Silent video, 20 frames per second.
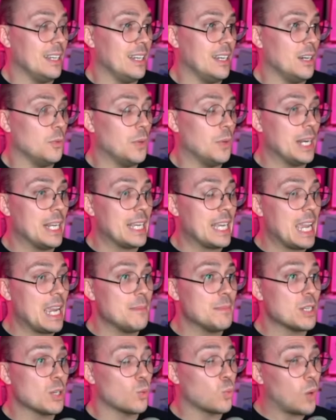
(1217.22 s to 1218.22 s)
when it
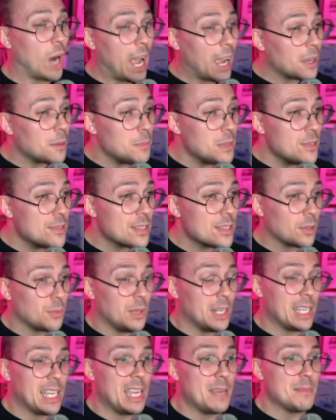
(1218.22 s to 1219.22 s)
came to rock music,
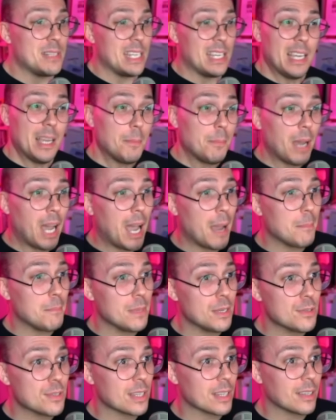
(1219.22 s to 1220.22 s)
when it came to hip hop
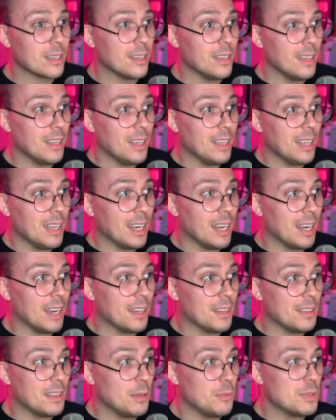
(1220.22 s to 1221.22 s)
music,
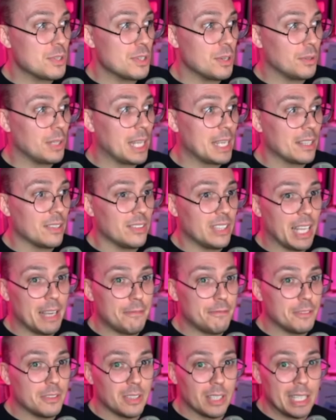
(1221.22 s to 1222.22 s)
there was no like
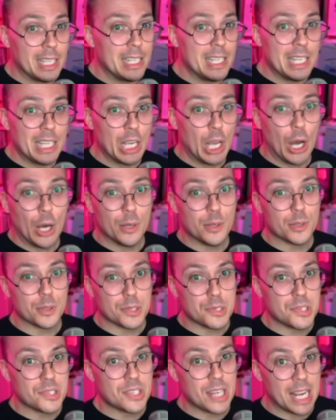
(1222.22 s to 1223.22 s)
left-leaning
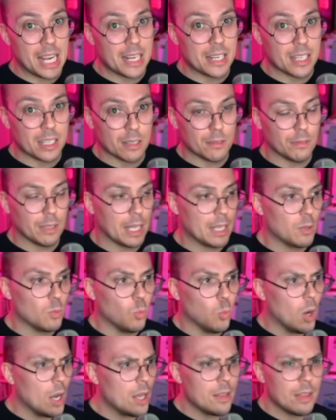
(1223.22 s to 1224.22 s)
understanding of like
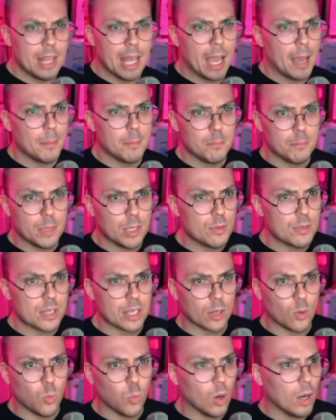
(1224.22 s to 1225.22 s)
what that
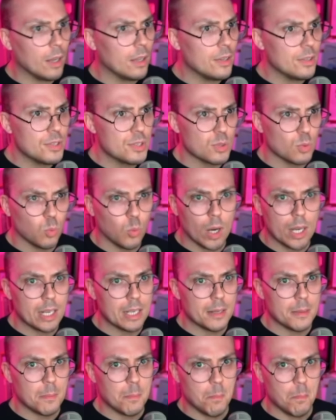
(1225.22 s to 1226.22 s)
music was, what
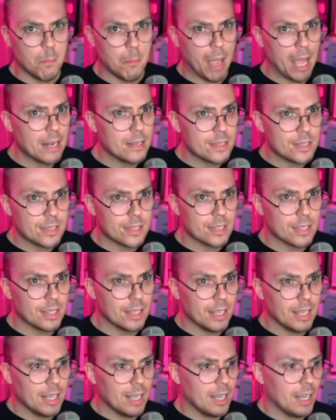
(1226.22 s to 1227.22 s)
it meant,
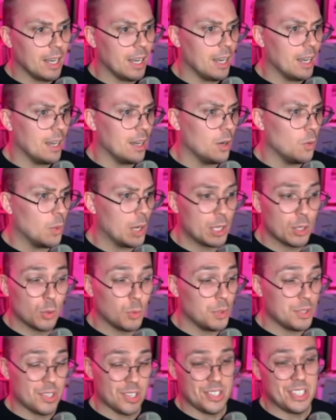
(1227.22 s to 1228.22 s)
whether it
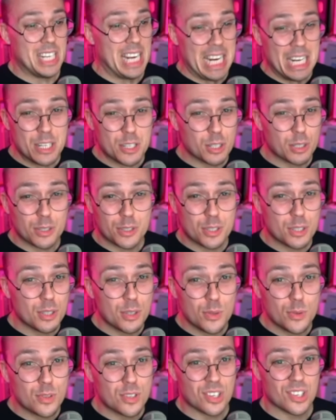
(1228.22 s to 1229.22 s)
was a danger
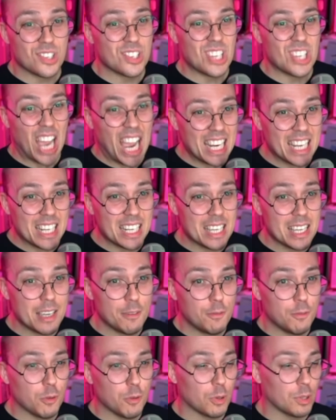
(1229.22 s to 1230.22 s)
to society
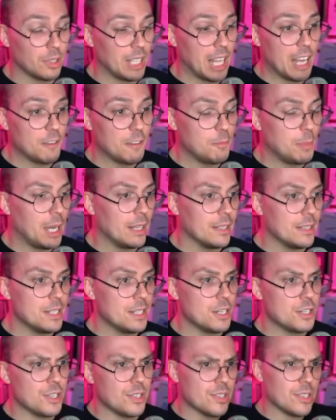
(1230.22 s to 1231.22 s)
for a lot of
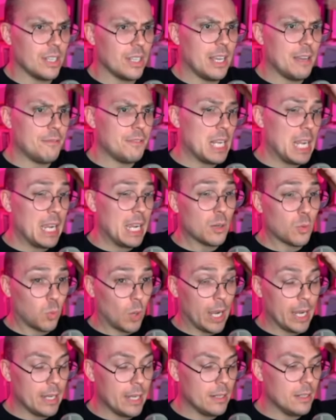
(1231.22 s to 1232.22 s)
politicians left and
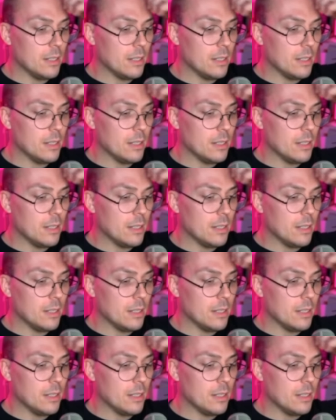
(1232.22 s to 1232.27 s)
right